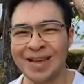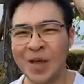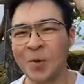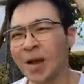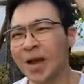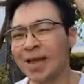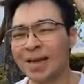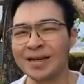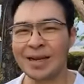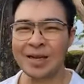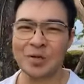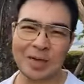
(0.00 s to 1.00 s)
I write,
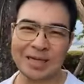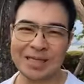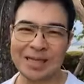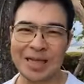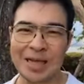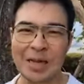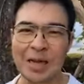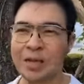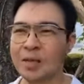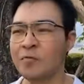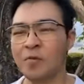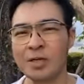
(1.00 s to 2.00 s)
I translate, I
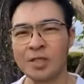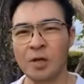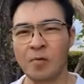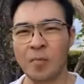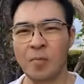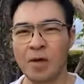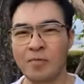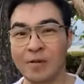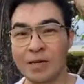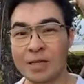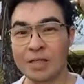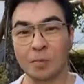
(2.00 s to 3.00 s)
give workshops on
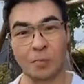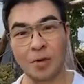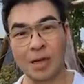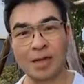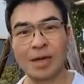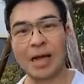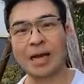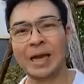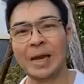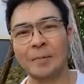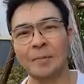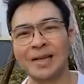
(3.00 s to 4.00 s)
mindfulness, brain, and
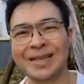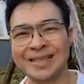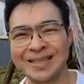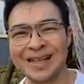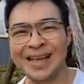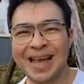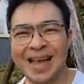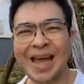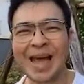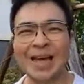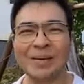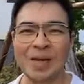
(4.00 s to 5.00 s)
happiness.
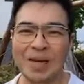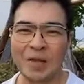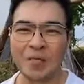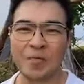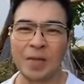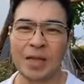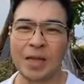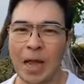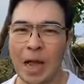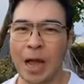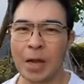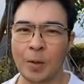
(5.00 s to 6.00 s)
And believe me,
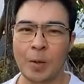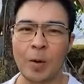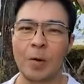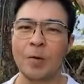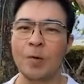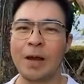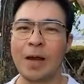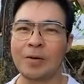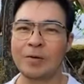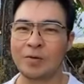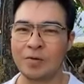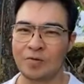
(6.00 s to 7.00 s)
I know
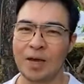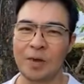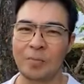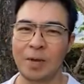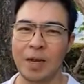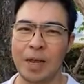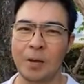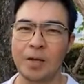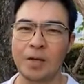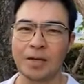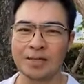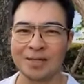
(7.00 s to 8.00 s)
how to find my
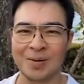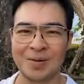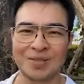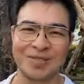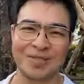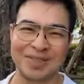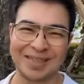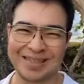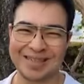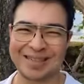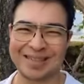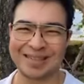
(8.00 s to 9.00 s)
happiness close to
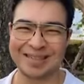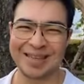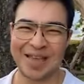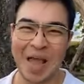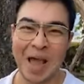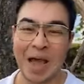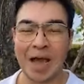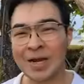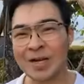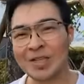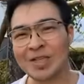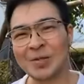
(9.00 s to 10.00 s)
nature.
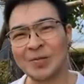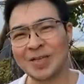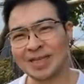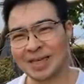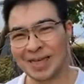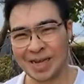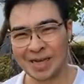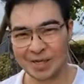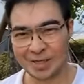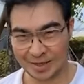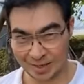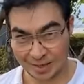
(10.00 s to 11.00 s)
Until we see again
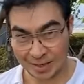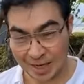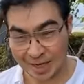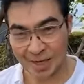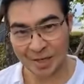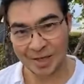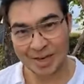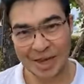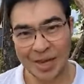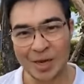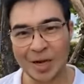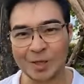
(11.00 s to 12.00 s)
each other
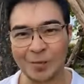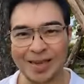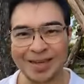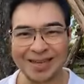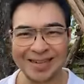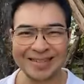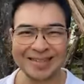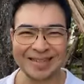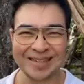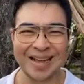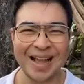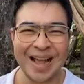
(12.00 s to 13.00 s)
again next week in
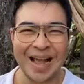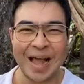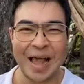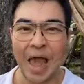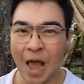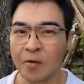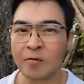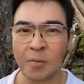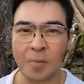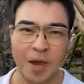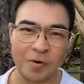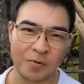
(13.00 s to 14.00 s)
Have a
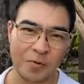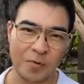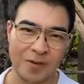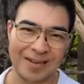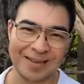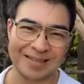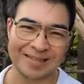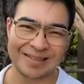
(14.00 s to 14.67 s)
Mindful Week.